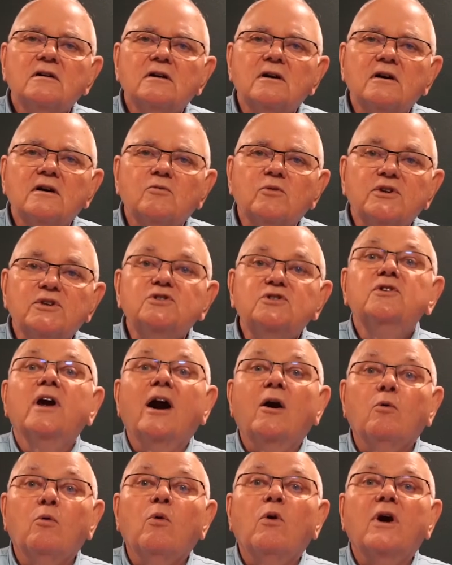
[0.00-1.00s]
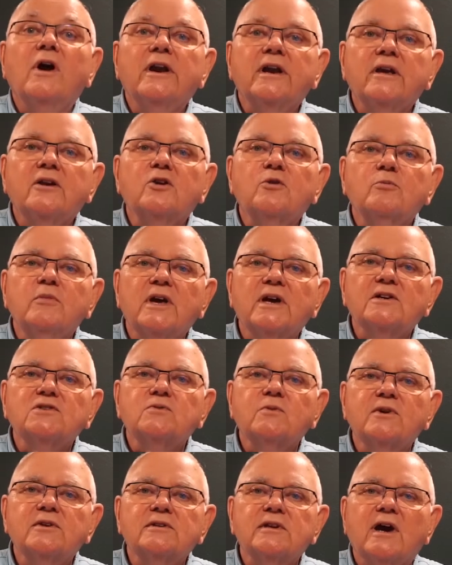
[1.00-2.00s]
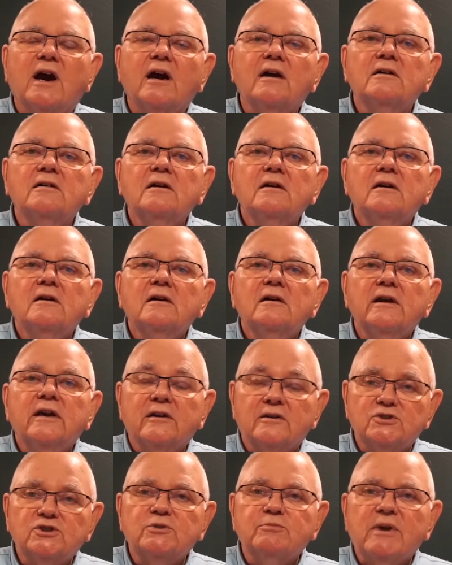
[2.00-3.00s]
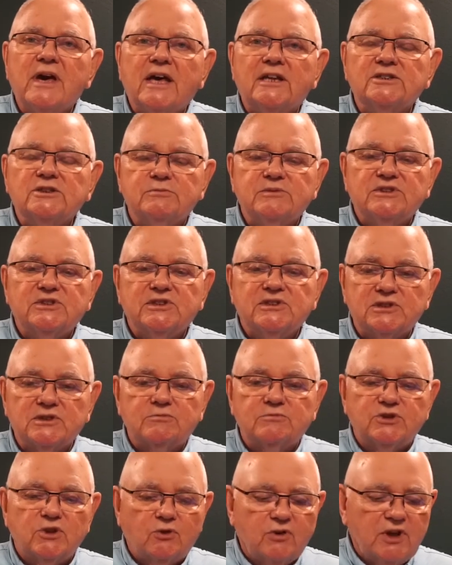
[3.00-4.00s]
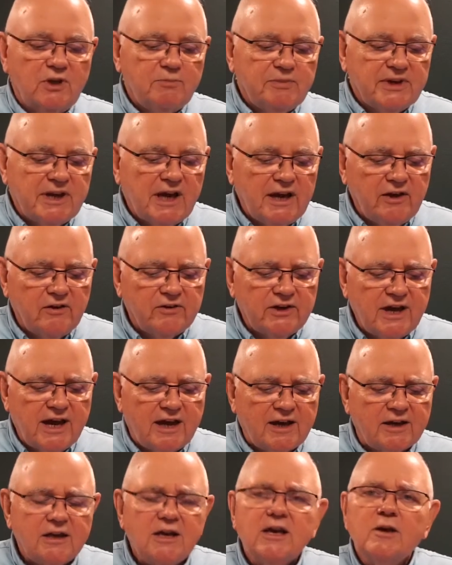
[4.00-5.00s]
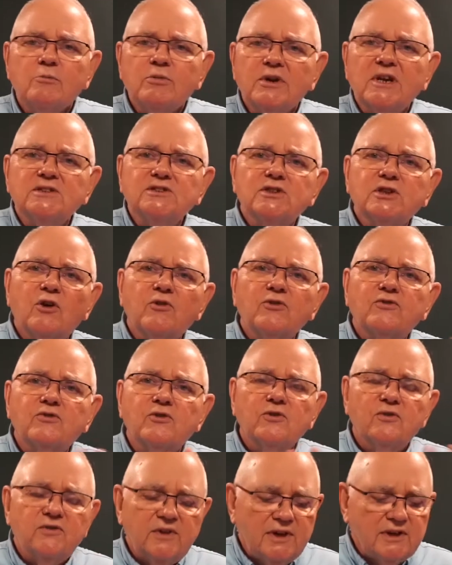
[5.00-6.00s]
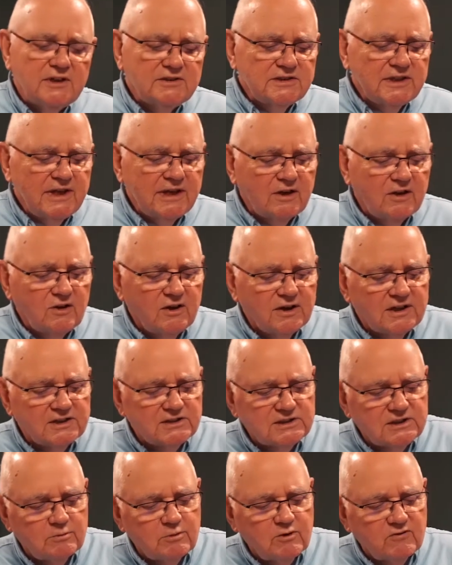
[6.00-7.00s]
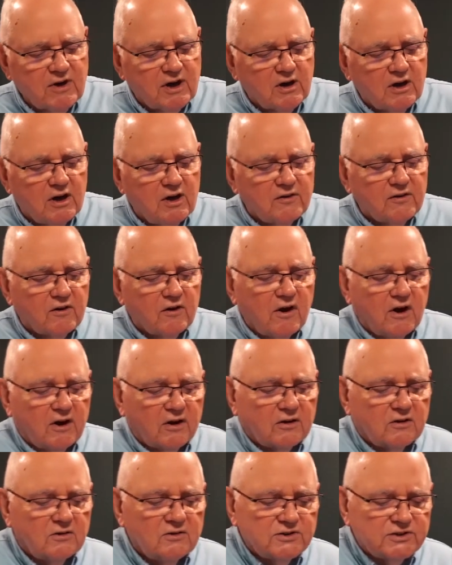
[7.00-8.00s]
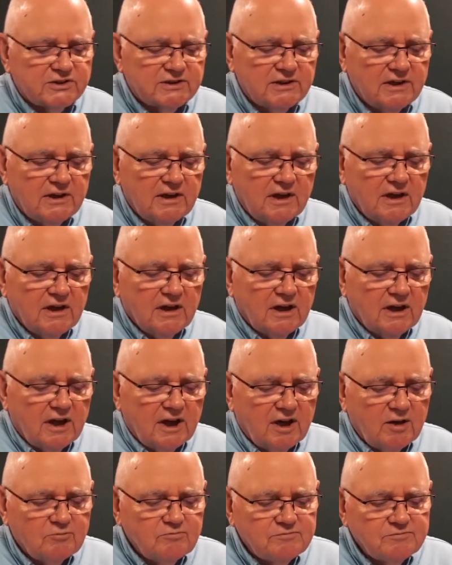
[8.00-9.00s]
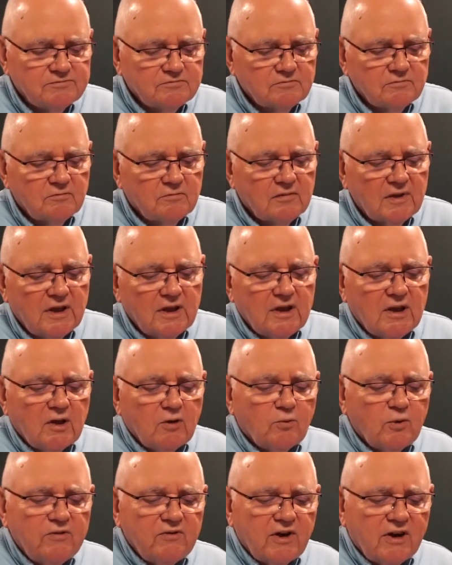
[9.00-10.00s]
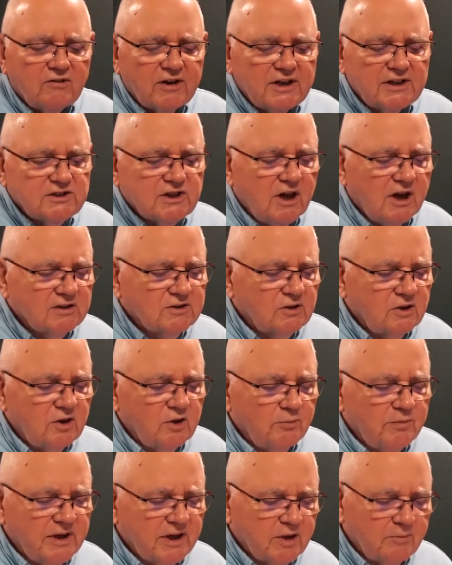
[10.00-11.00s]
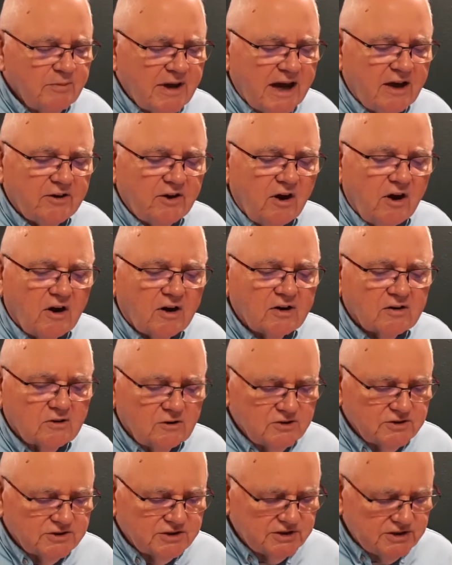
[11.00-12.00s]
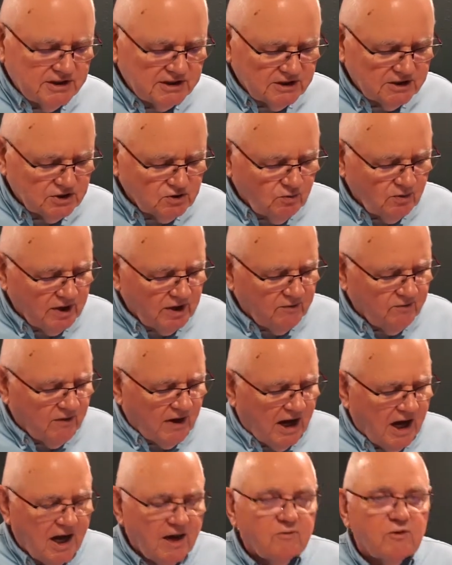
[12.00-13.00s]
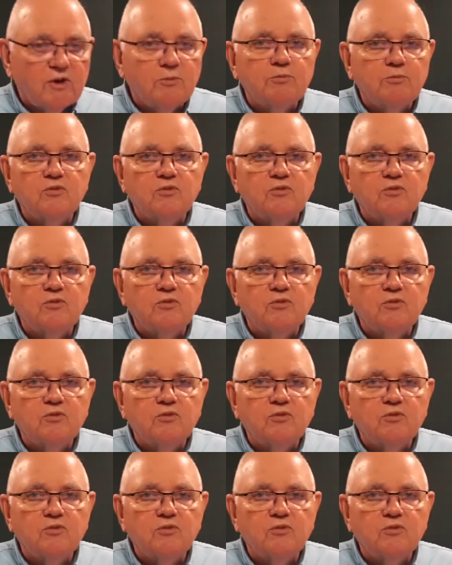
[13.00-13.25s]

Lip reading: we do not want intermixed with our energy management system. So keep an eye on that. But let's go through then and take a look at some of our other articles. We've already talked a little bit about Article 625 in